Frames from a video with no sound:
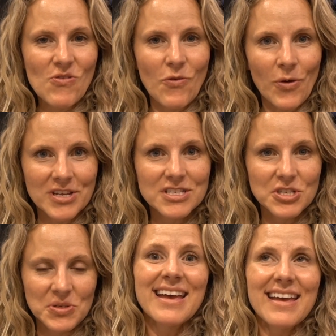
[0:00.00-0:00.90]

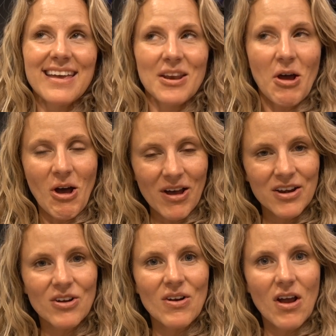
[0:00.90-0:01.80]
42 in
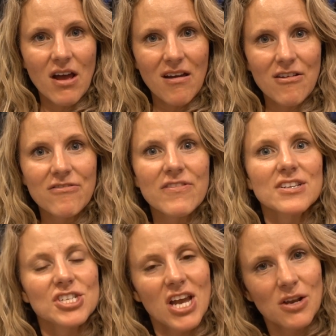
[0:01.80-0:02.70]
honor of
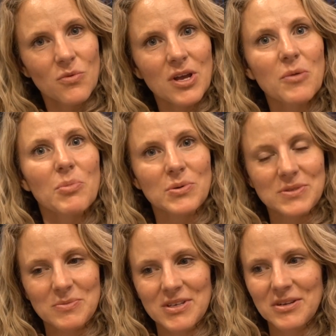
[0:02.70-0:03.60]
Chadwick
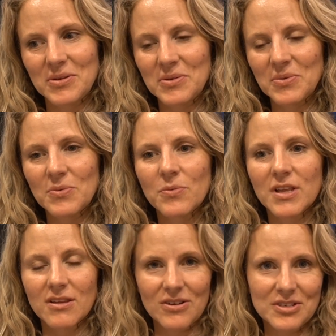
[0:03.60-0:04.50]
Boseman, who
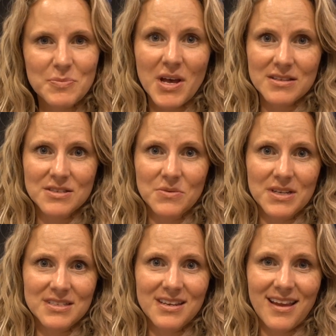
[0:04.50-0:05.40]
we learned passed
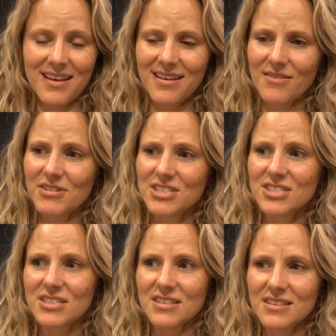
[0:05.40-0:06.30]
away today,
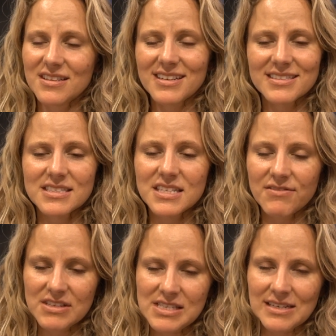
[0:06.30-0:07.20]
which that's
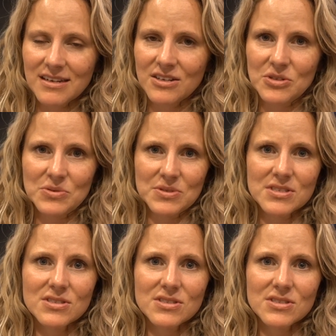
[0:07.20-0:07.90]
devastating news.